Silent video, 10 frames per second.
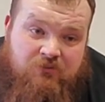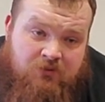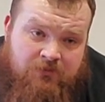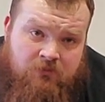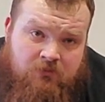
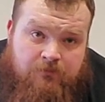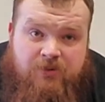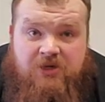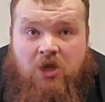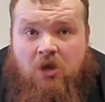doable
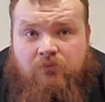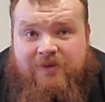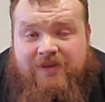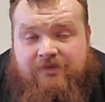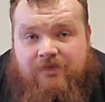but not
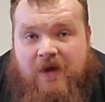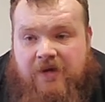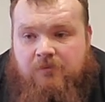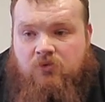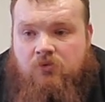really
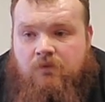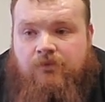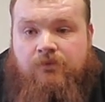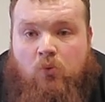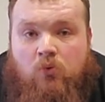viable
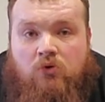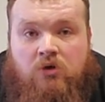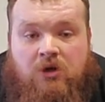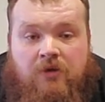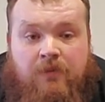
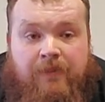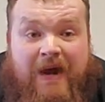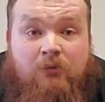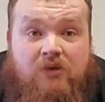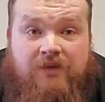for
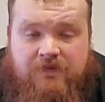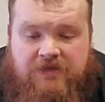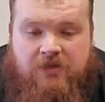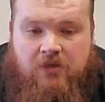powerlifting,